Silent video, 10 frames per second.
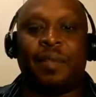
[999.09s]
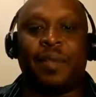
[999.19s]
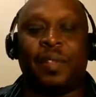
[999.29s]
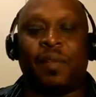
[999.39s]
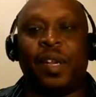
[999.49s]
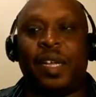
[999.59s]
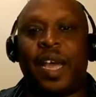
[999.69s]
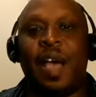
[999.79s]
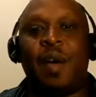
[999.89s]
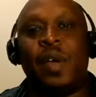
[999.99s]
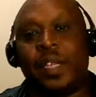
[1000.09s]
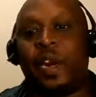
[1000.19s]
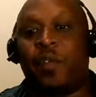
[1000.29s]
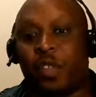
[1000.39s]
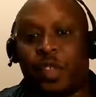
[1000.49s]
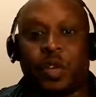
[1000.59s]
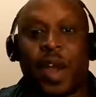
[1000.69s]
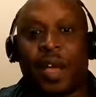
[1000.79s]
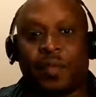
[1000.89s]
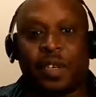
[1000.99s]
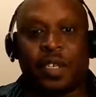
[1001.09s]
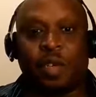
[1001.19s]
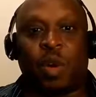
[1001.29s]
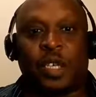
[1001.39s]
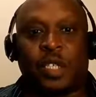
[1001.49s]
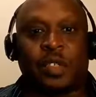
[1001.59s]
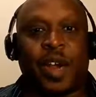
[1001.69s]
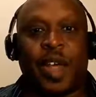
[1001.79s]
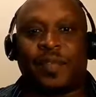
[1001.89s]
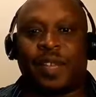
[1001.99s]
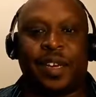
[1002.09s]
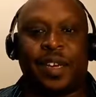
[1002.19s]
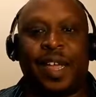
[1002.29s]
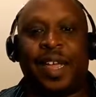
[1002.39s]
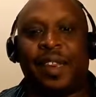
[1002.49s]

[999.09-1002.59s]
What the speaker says: I went there for the draft to watch the draft, and